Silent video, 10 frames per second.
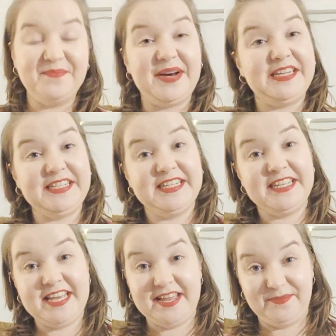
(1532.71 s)
but
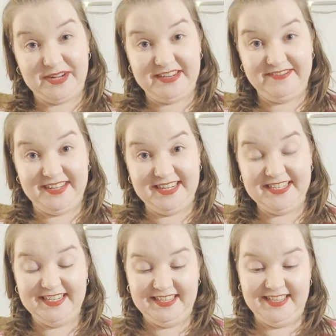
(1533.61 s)
in my
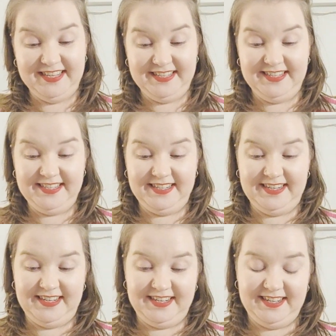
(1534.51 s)
defense, this is
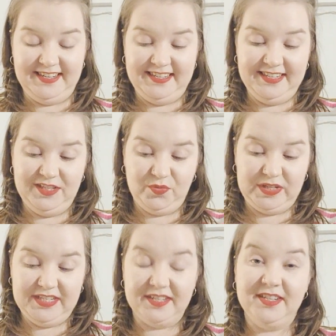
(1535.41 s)
knit
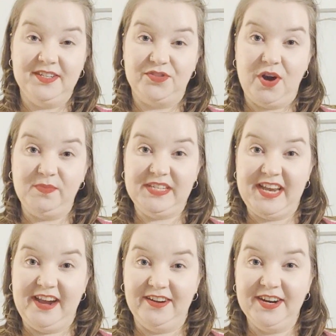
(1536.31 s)
with the
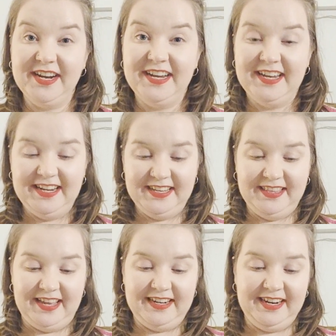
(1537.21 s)
drops air.
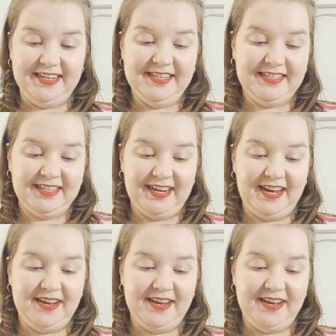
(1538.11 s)
That is,